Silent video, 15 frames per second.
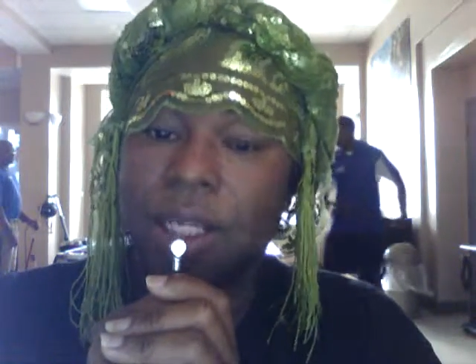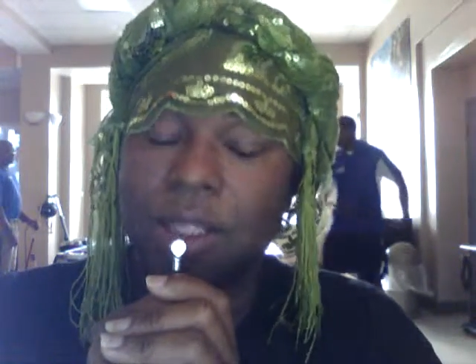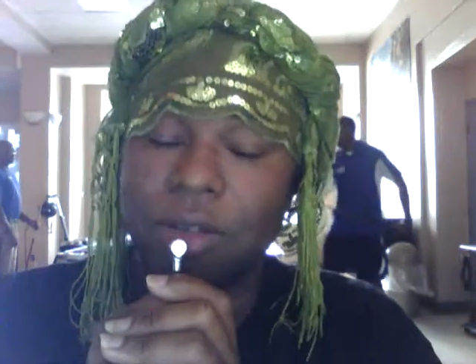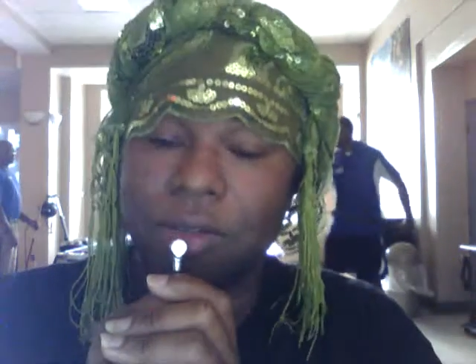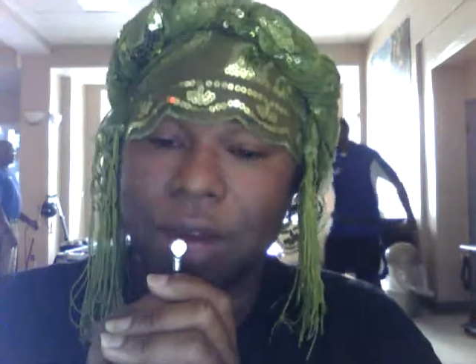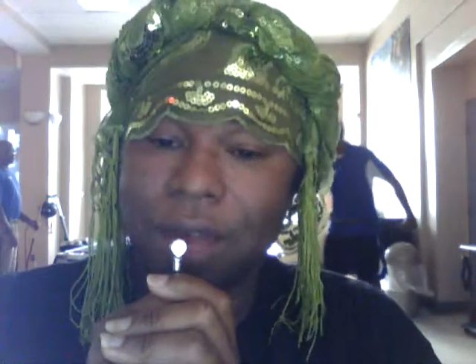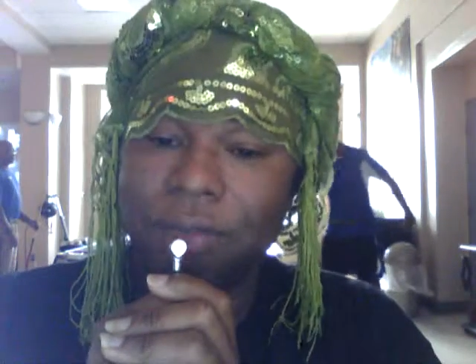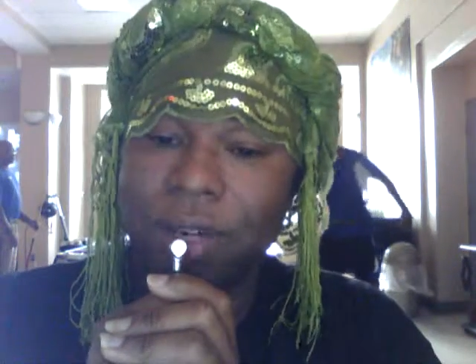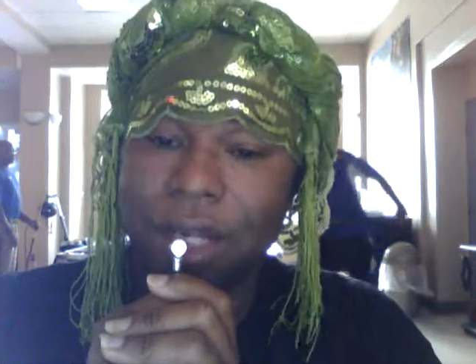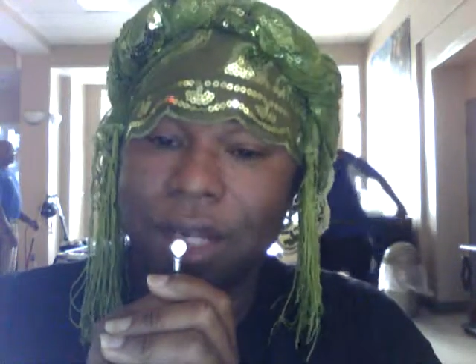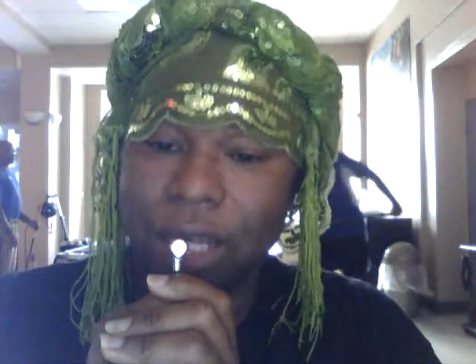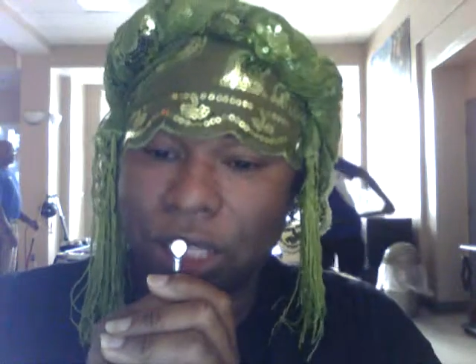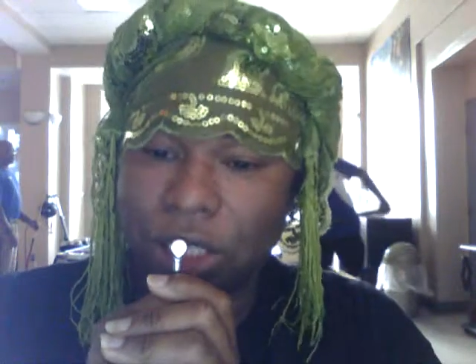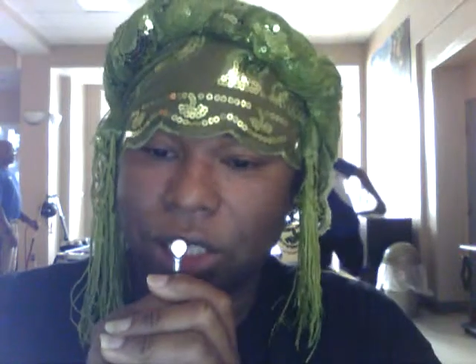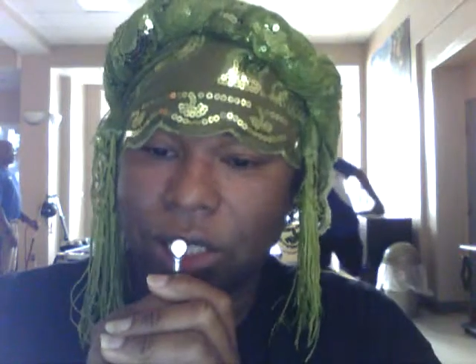The
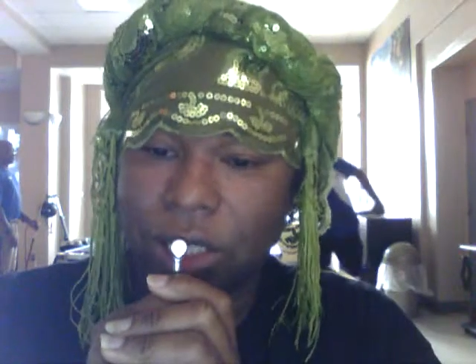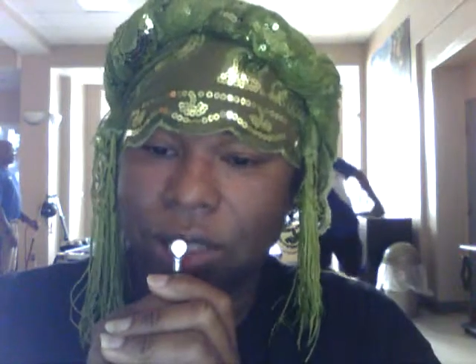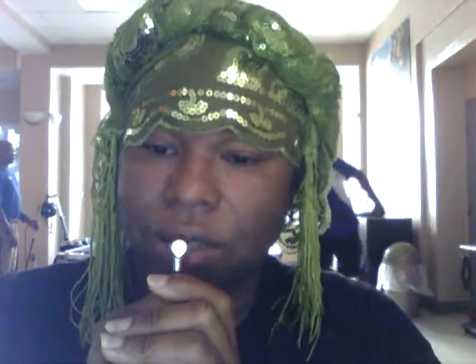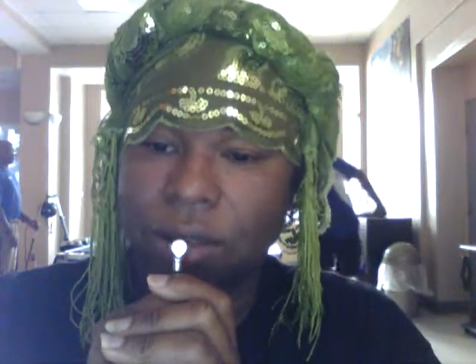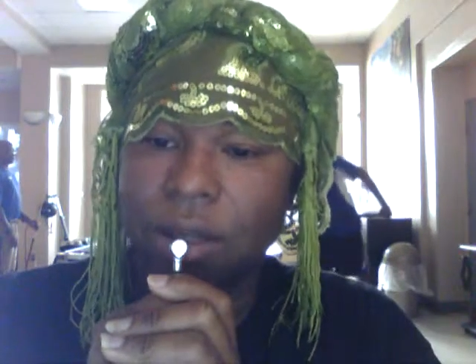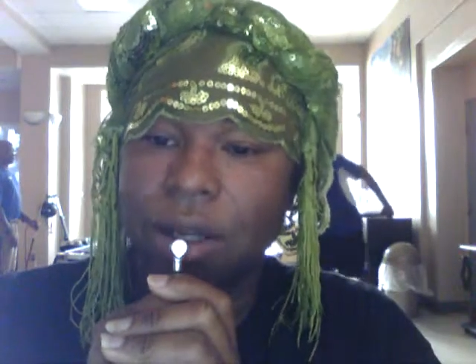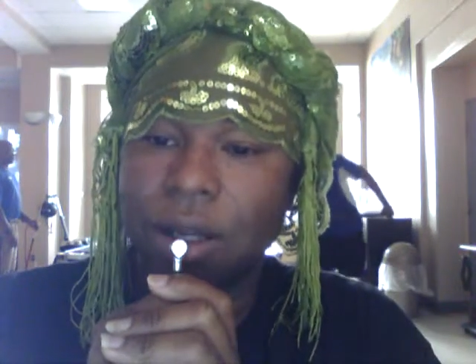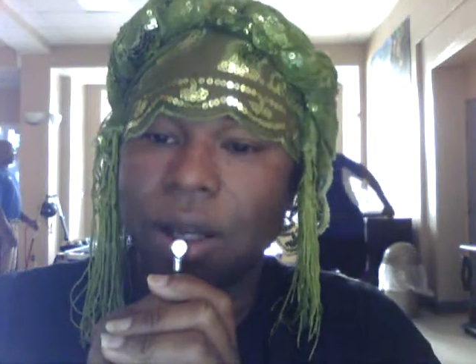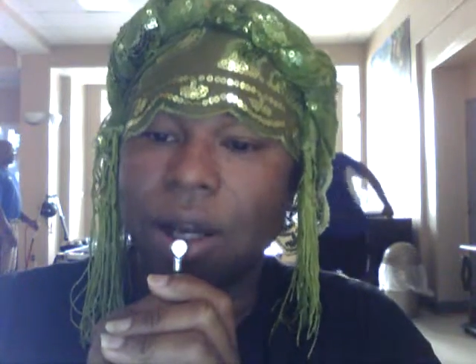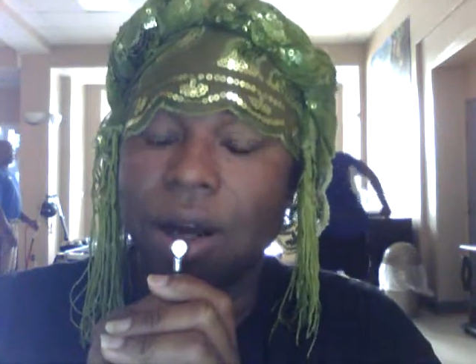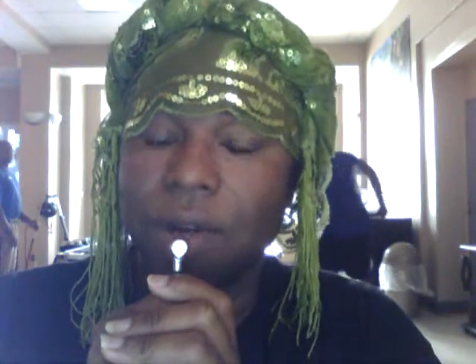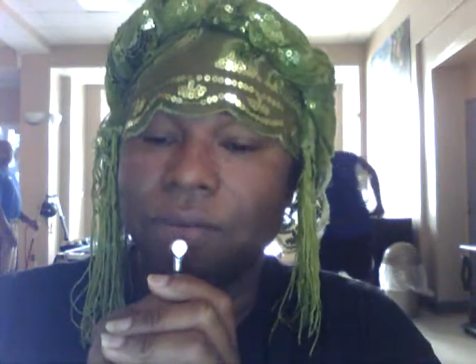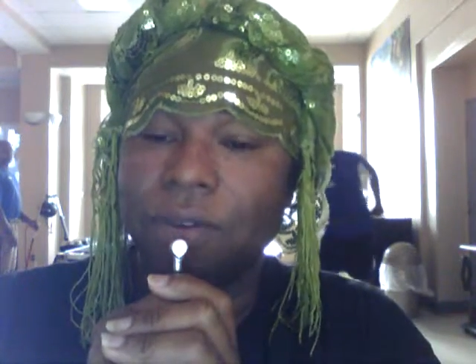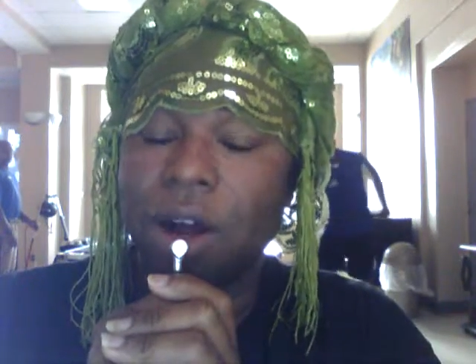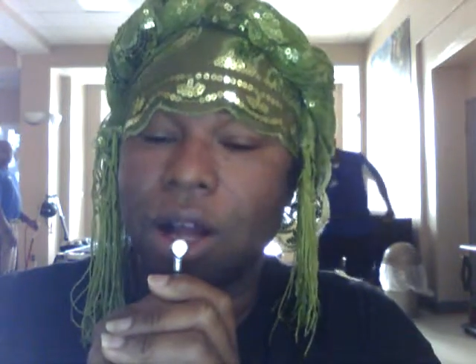revelation
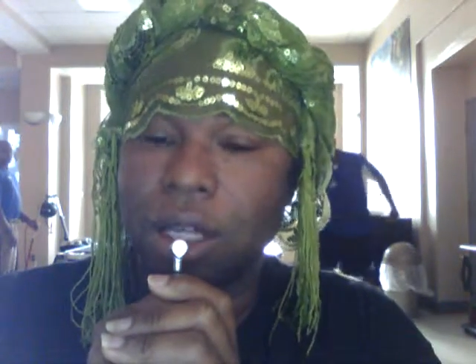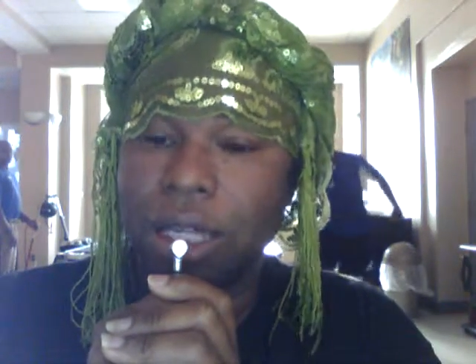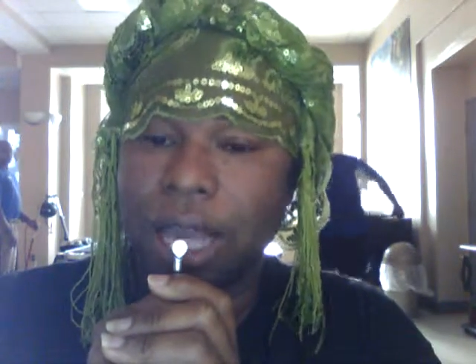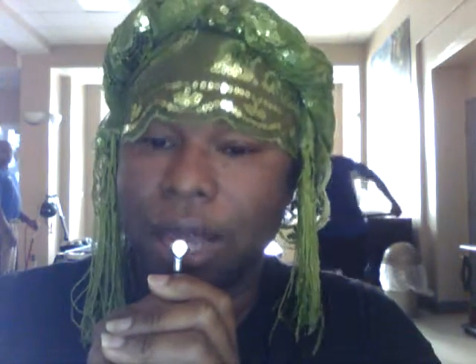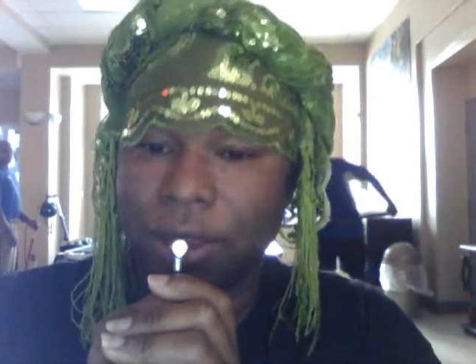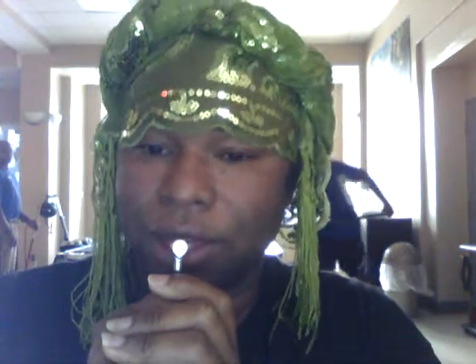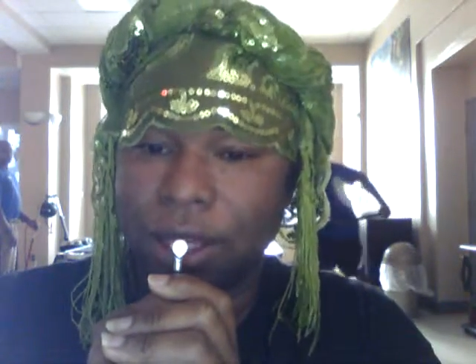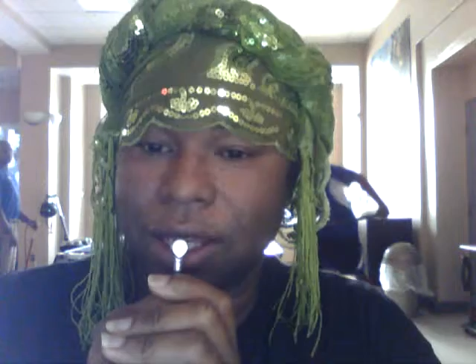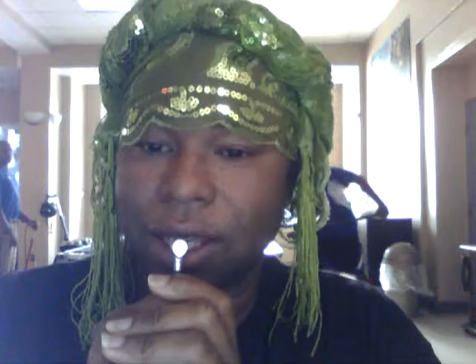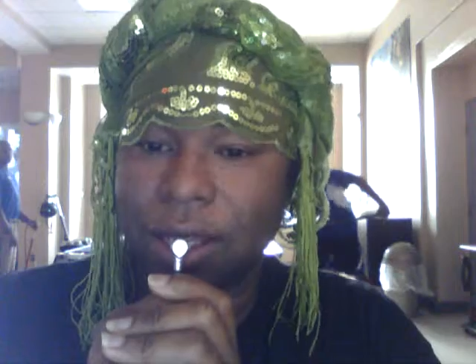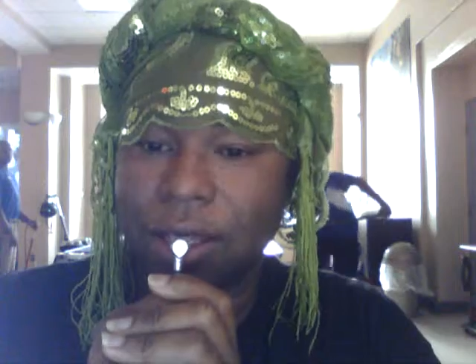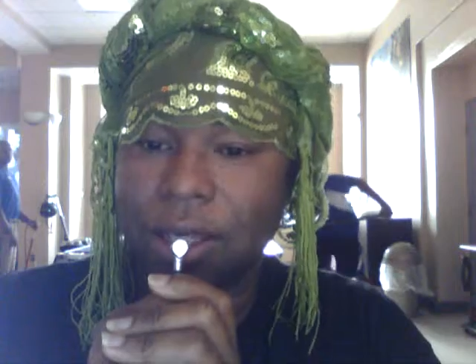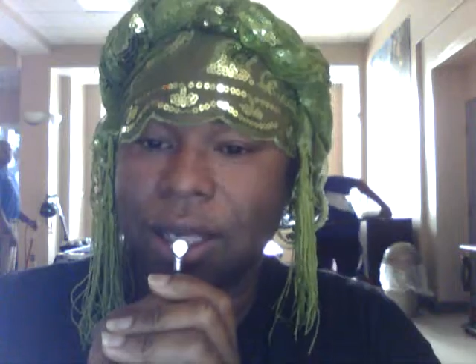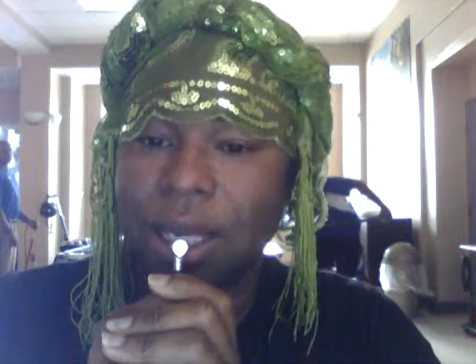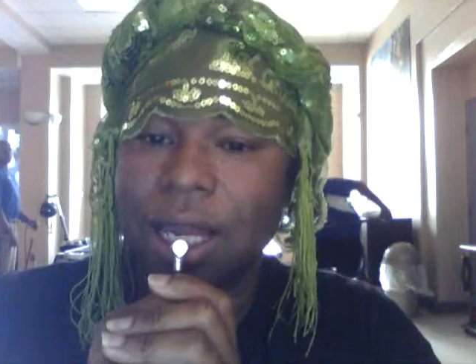of
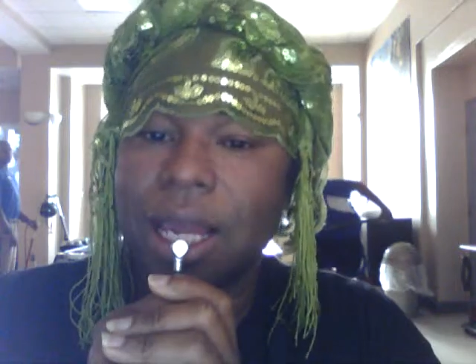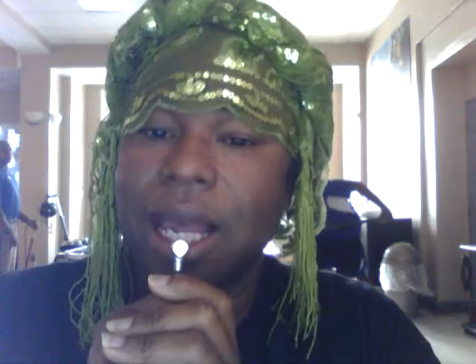unethical